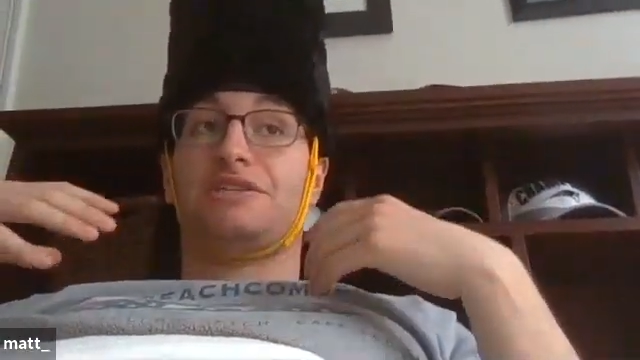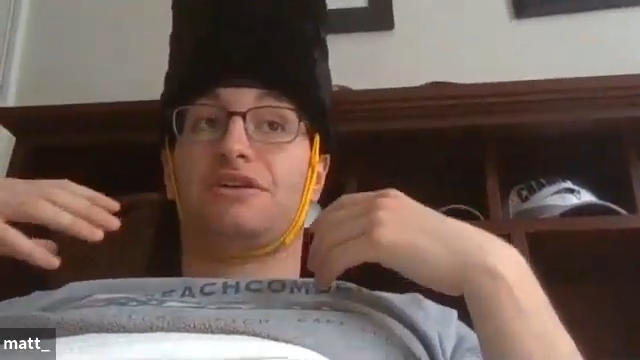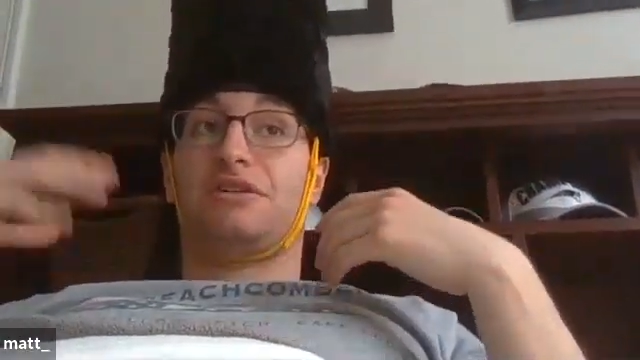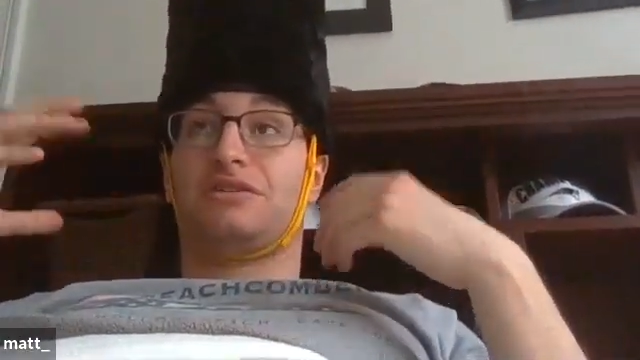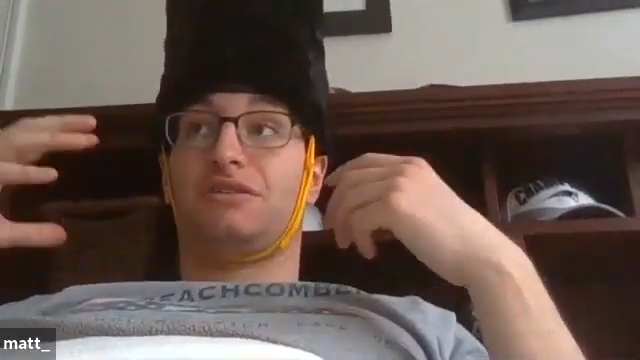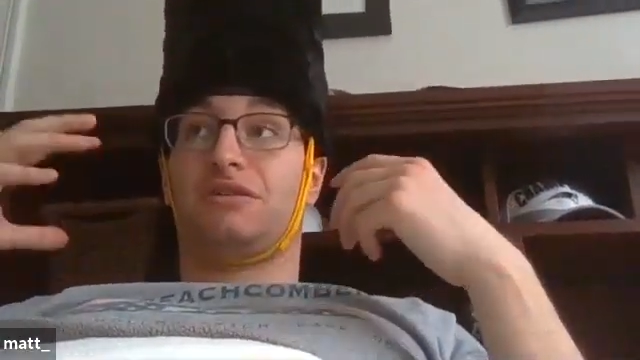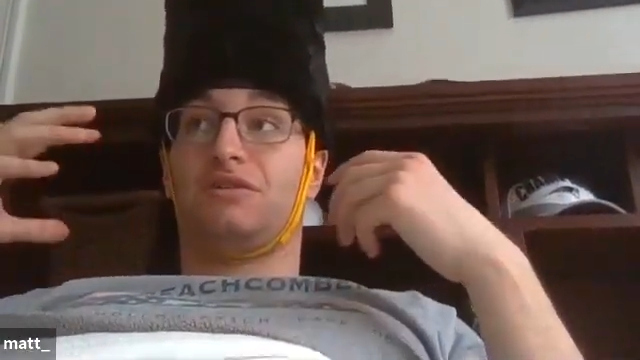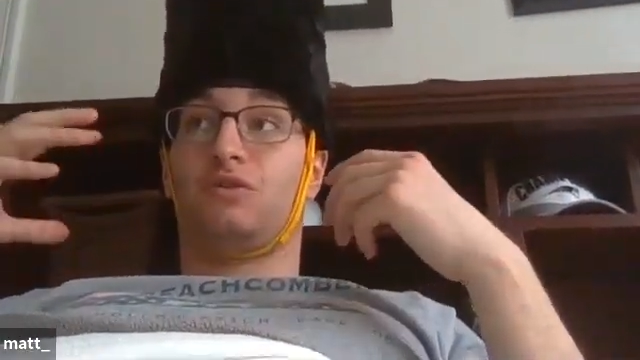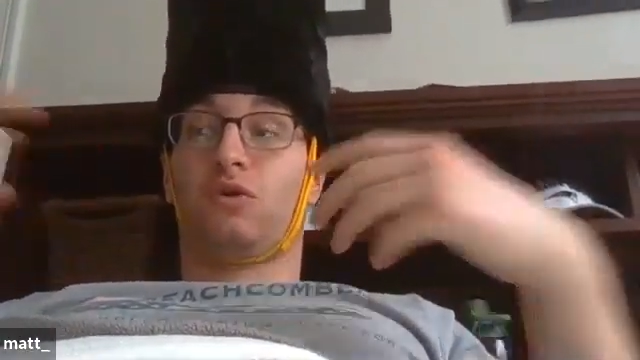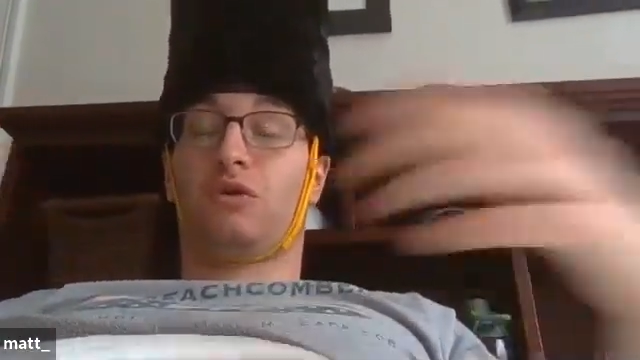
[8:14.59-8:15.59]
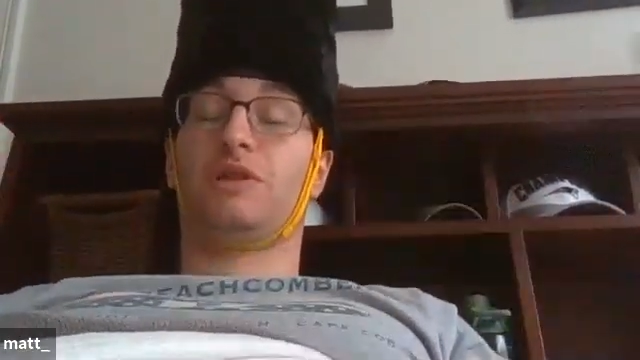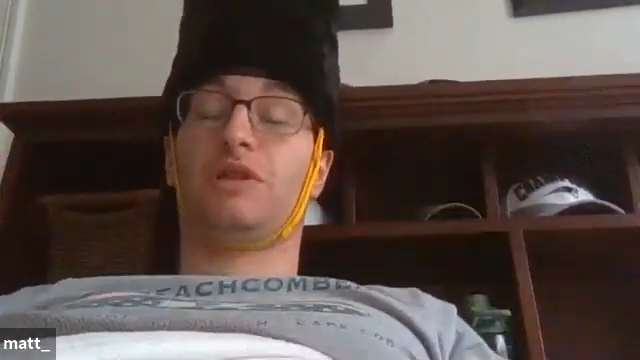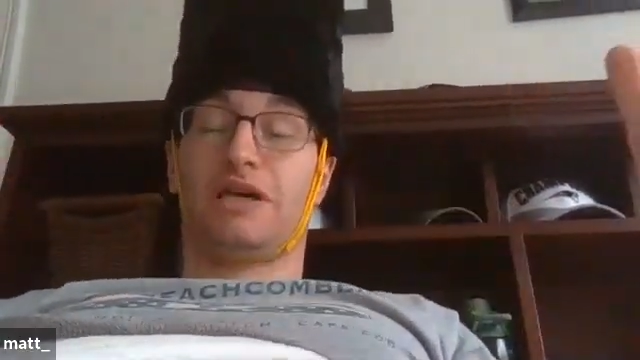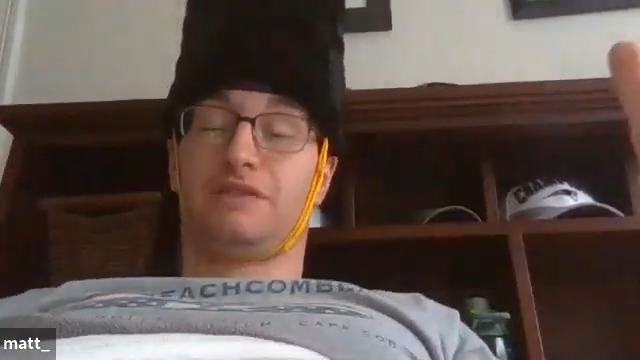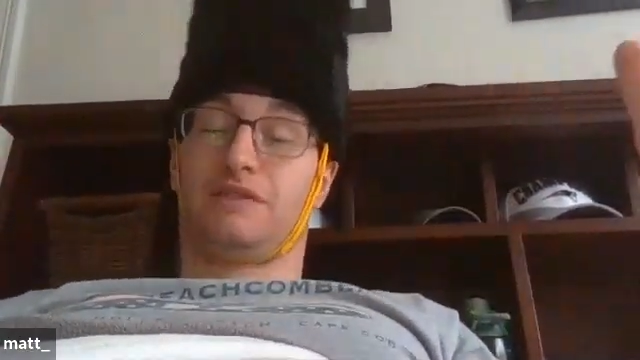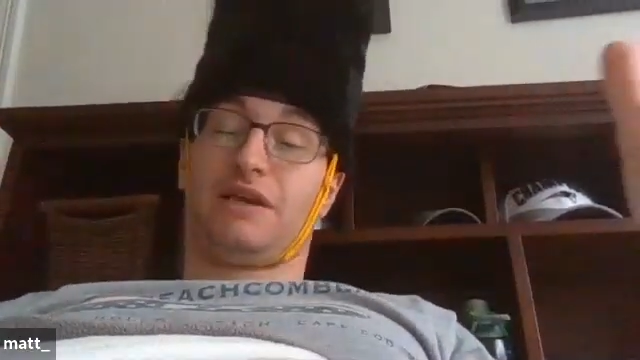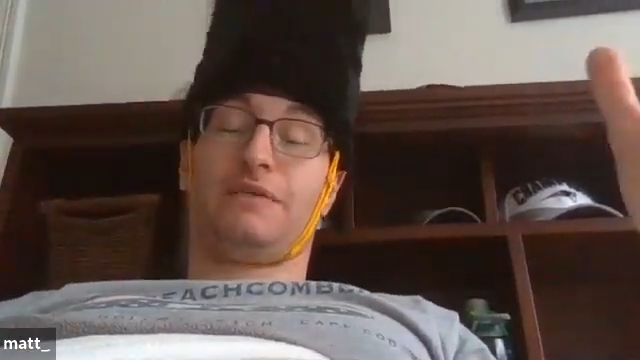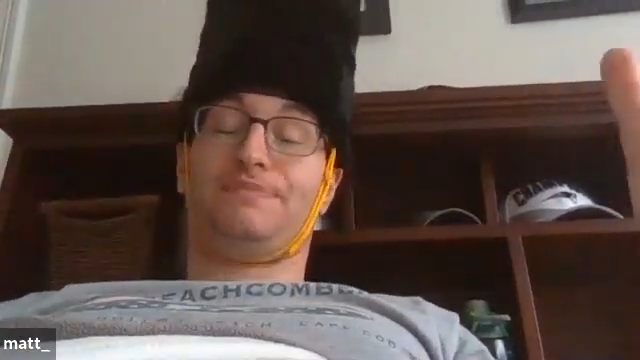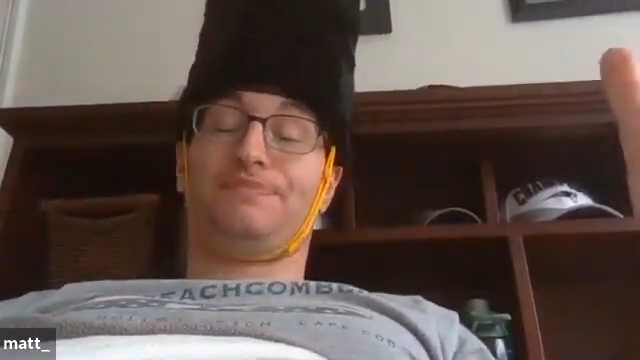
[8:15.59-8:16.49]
starts to normalize again.